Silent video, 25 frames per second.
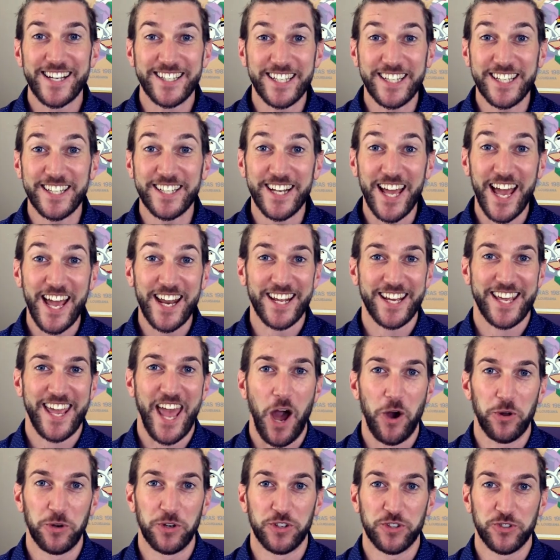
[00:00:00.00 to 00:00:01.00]
need an
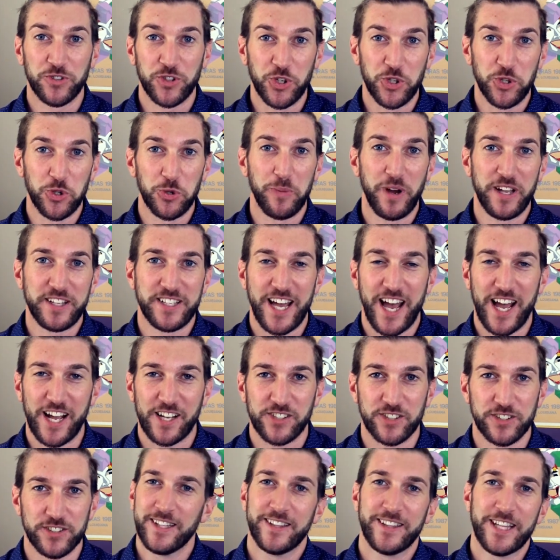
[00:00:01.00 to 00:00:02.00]
accountant to do my
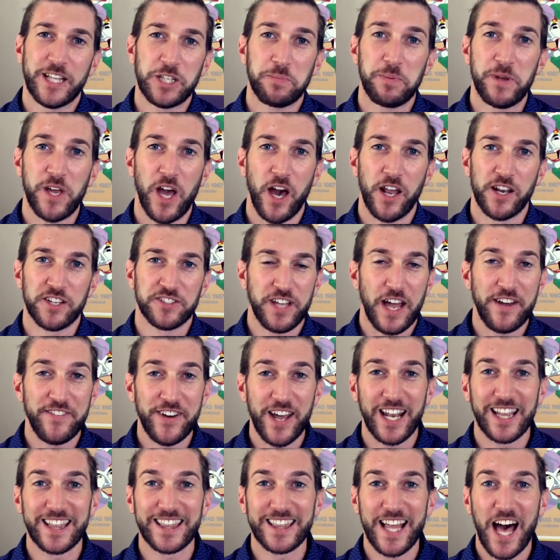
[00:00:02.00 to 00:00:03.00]
taxes. Let's be honest. I've
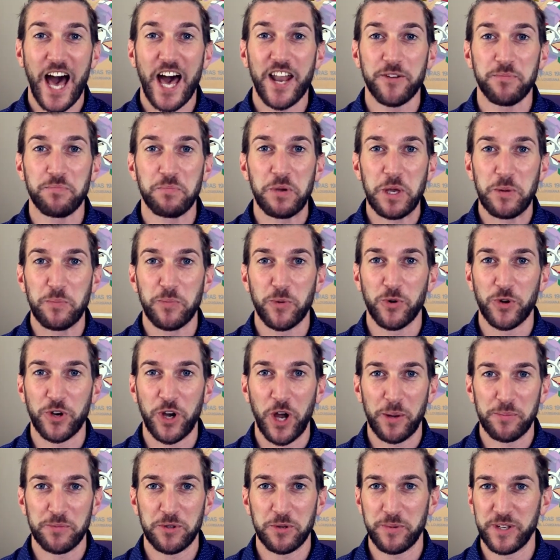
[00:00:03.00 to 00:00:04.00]
had a lot of people
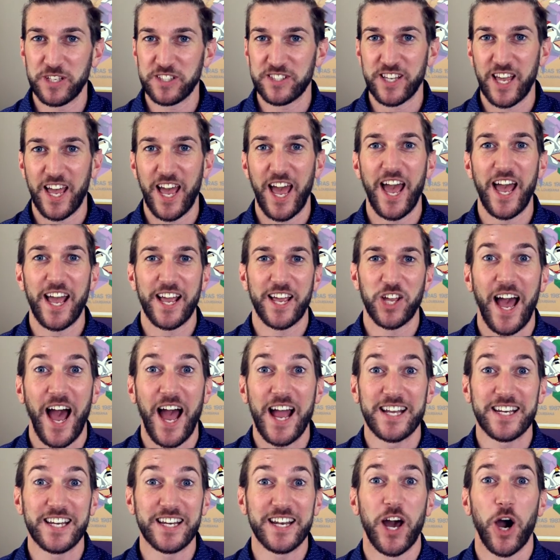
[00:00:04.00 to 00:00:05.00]
come to me and say, hey,
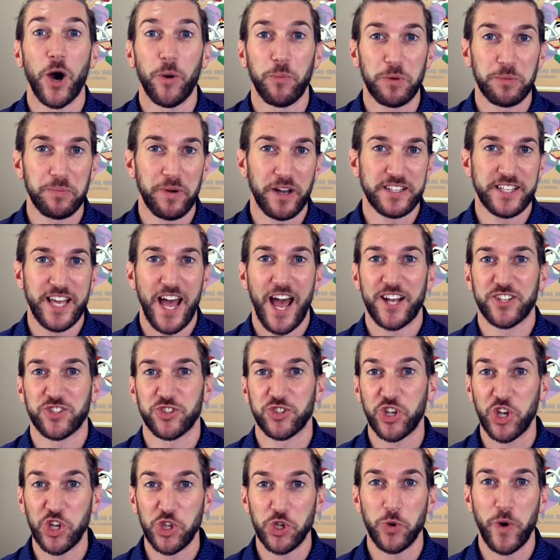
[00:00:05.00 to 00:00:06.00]
I need help with my
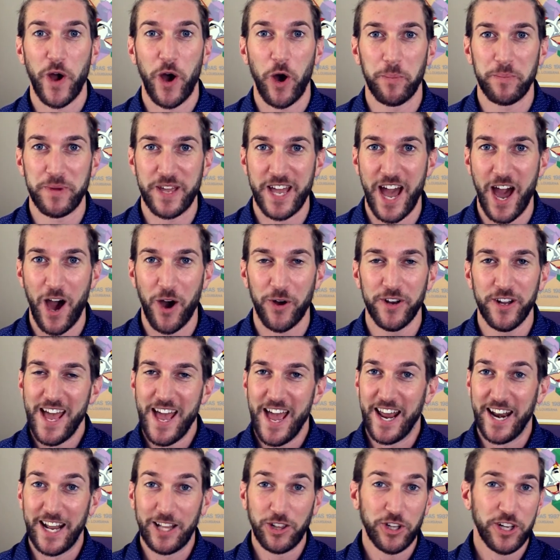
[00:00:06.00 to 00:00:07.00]
taxes. Can you help me out?
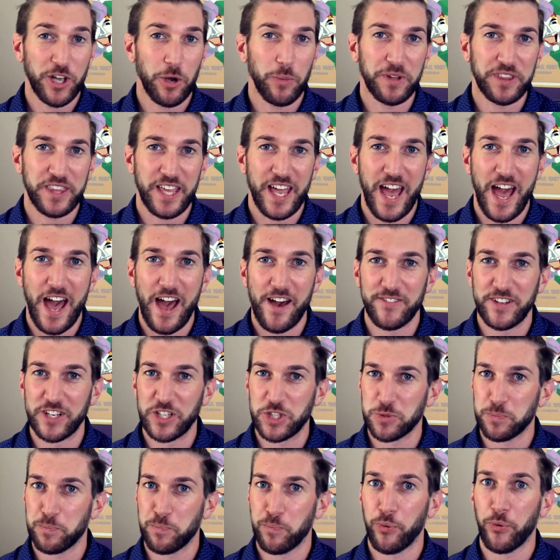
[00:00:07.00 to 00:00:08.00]
And I look at what they have and
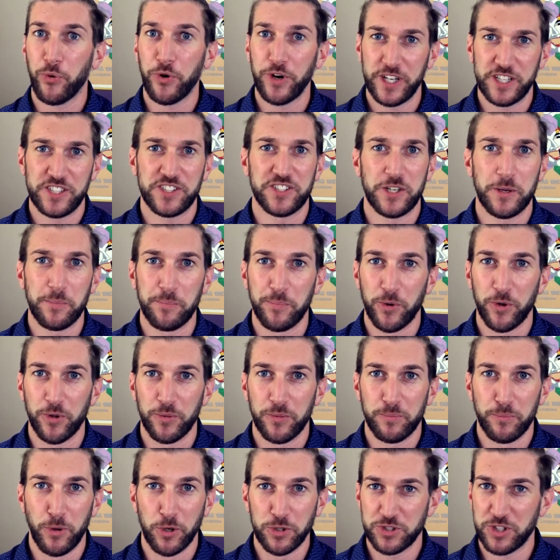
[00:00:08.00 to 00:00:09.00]
it's pretty
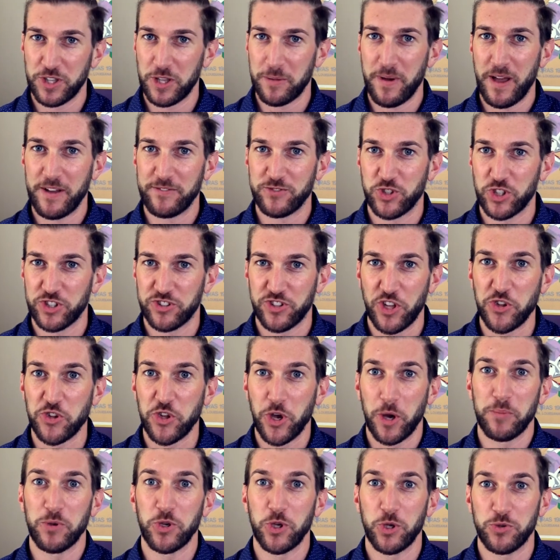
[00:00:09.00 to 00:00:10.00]
simple. Most of them have just a
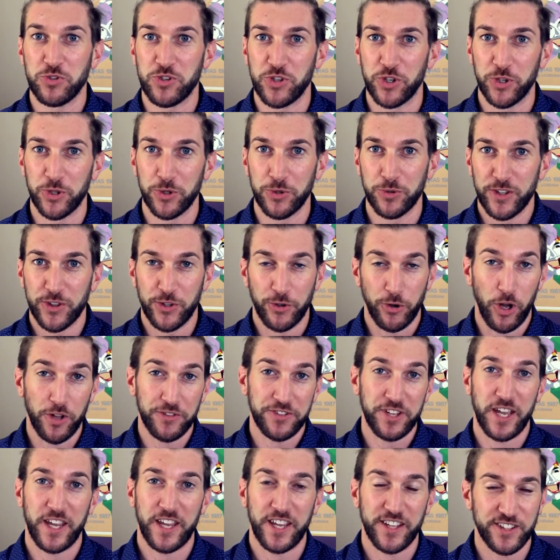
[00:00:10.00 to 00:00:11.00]
W-2. They're all
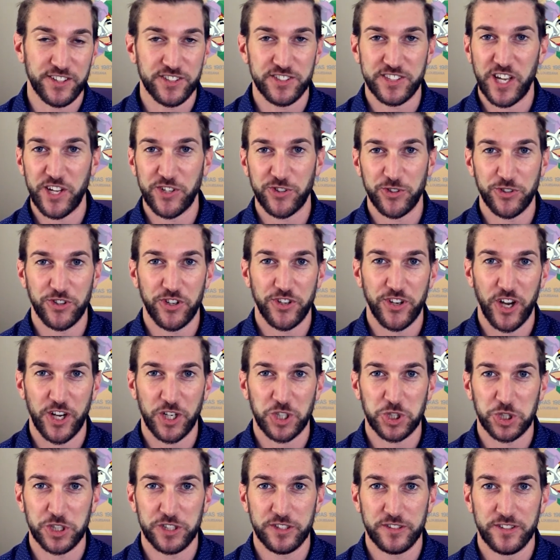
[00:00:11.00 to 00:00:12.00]
taking the standard
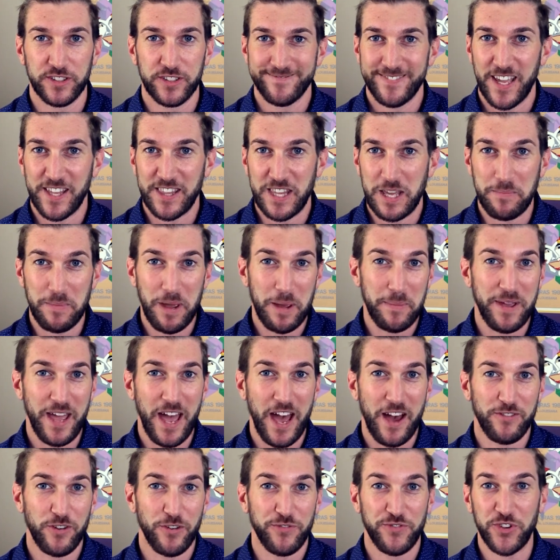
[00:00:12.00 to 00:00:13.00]
deduction. And they maybe
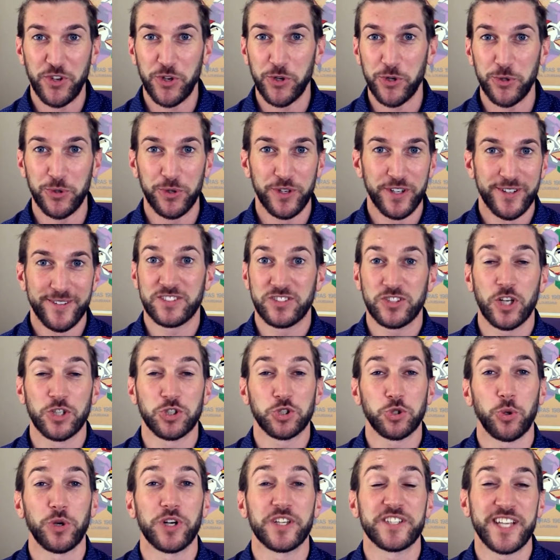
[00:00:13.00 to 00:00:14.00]
have a few
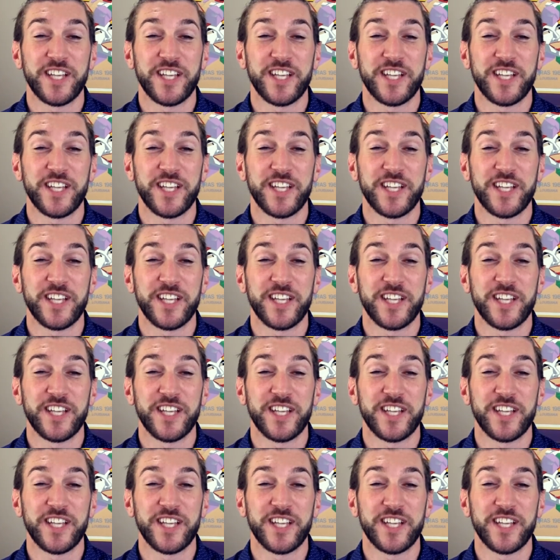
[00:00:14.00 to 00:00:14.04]
assorted